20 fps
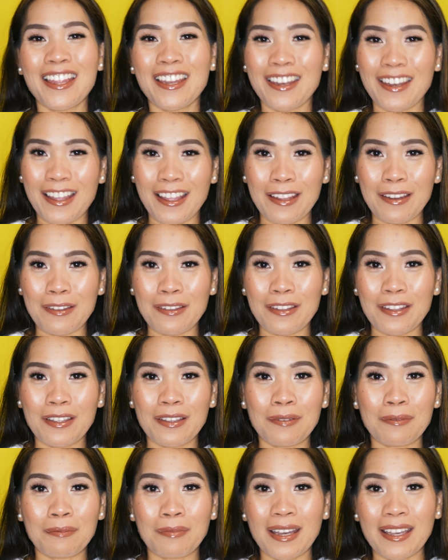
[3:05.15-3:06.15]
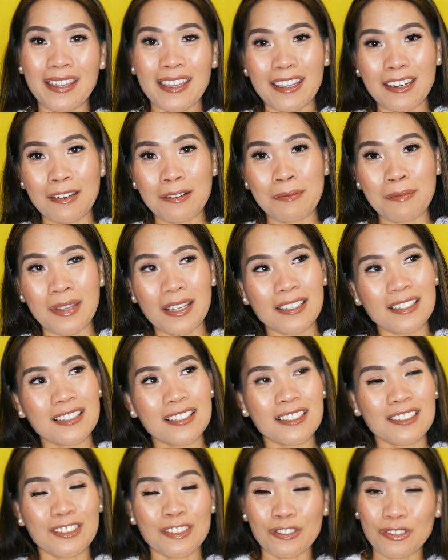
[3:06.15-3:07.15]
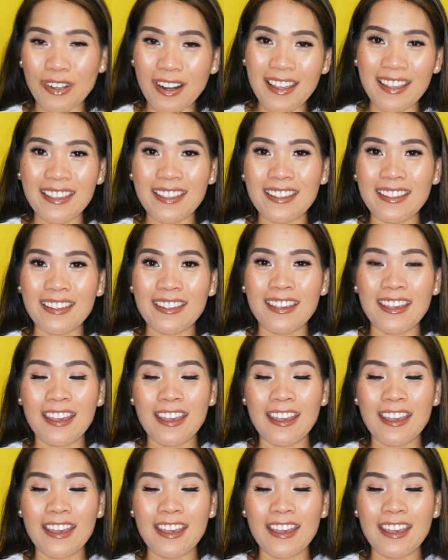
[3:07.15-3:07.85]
not my hair makes dry